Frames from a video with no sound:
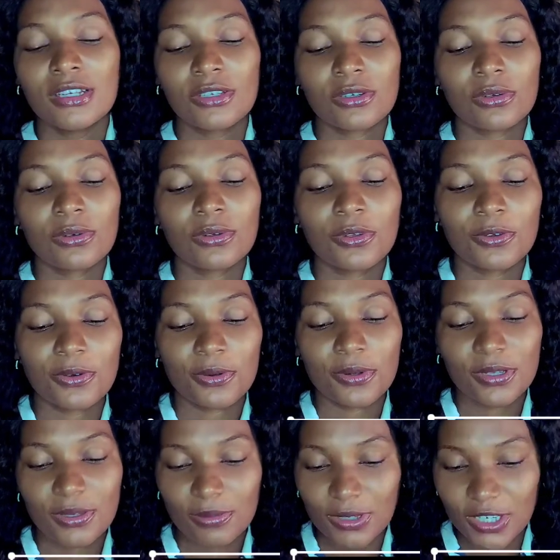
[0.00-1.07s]
So you're
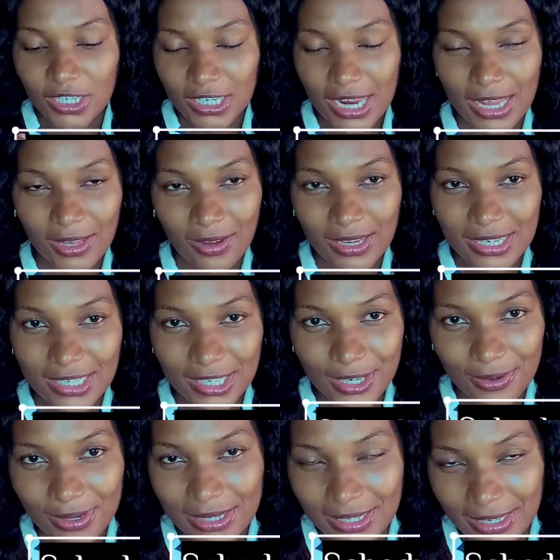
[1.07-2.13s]
going to be scheduling
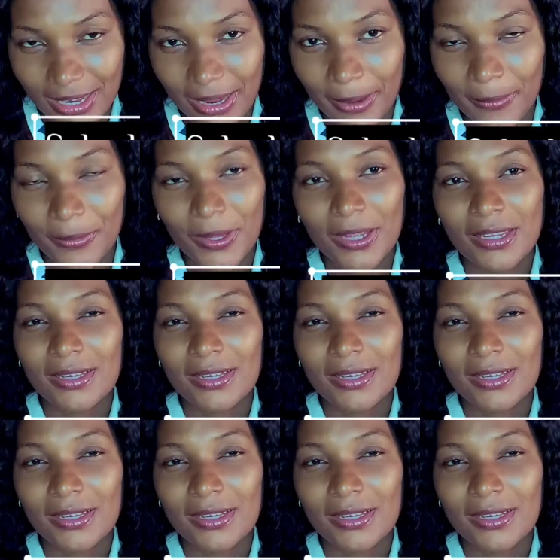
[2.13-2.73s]
screen time.